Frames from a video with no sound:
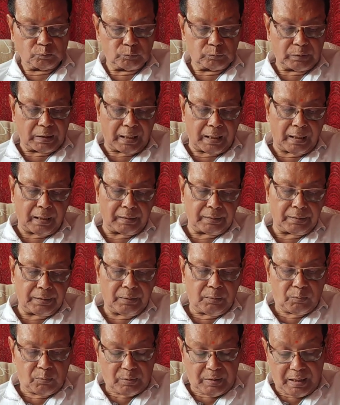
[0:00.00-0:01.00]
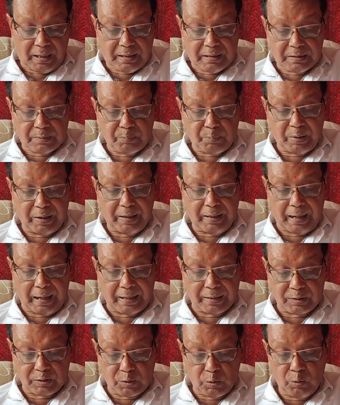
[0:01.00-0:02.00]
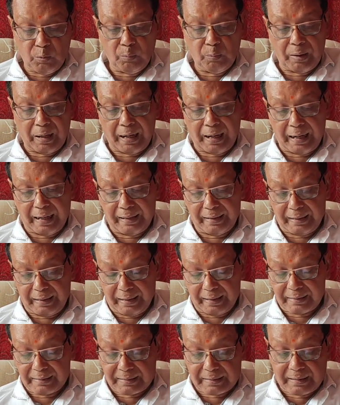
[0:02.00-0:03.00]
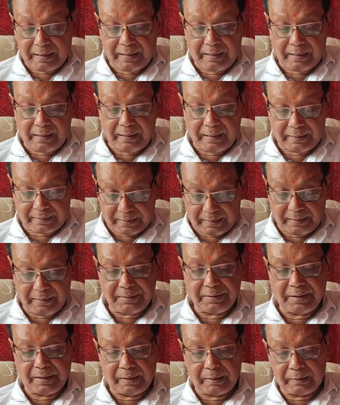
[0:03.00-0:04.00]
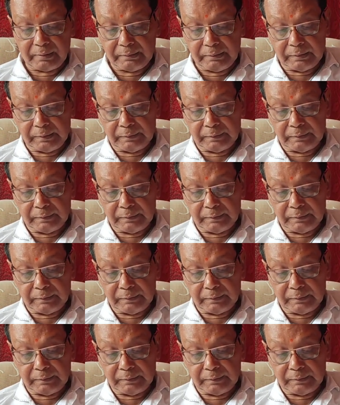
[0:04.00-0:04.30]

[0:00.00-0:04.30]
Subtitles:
The nucleus may assume an eccentric